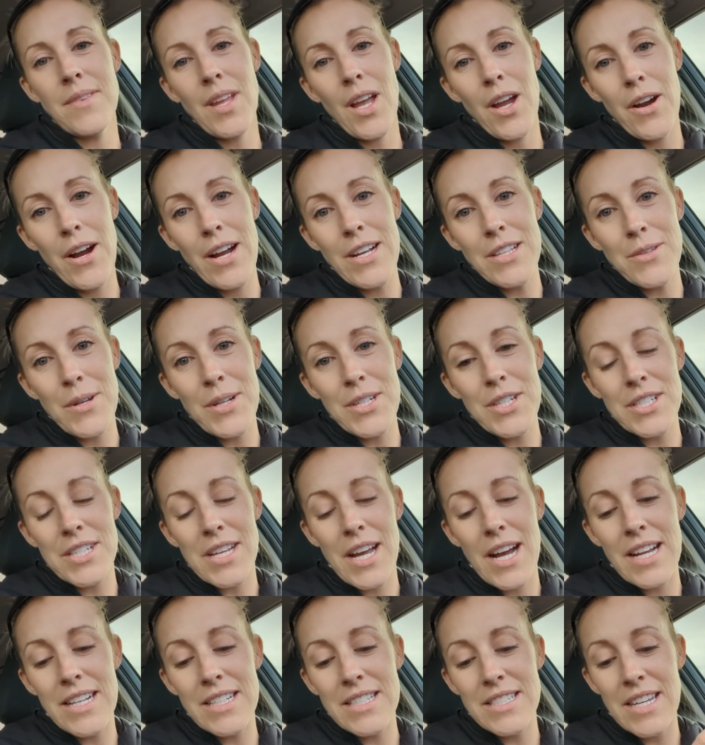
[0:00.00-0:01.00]
All right, so I just
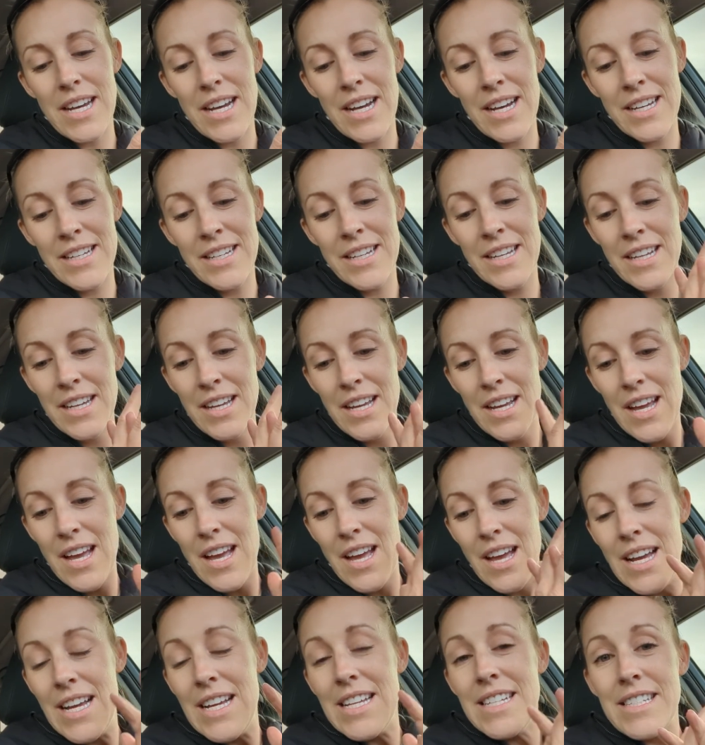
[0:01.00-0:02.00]
got done
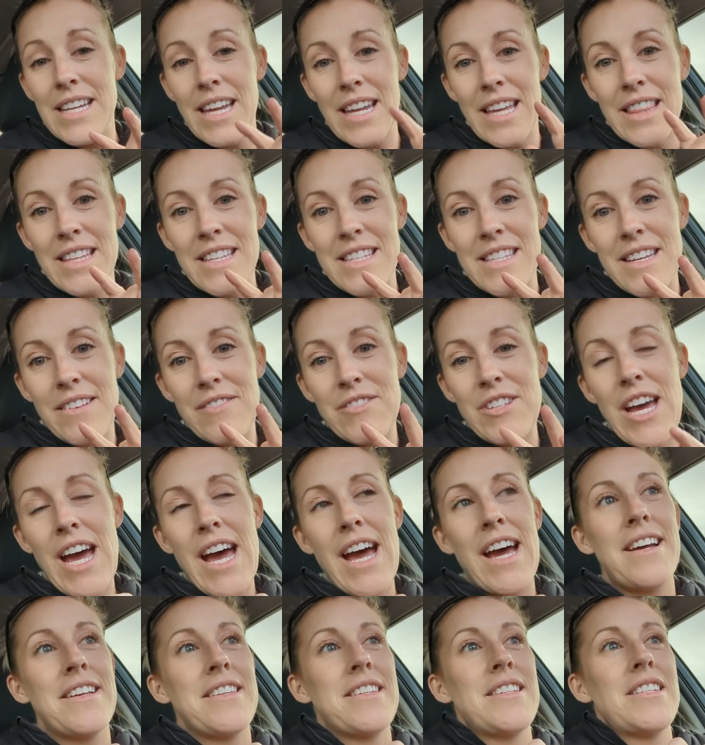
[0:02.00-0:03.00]
taking the SIFT
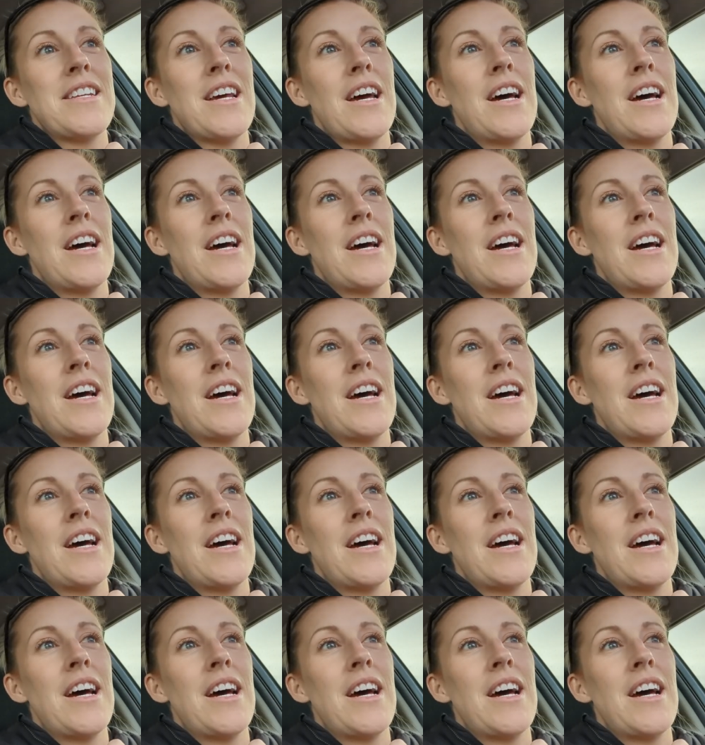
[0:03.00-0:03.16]
test.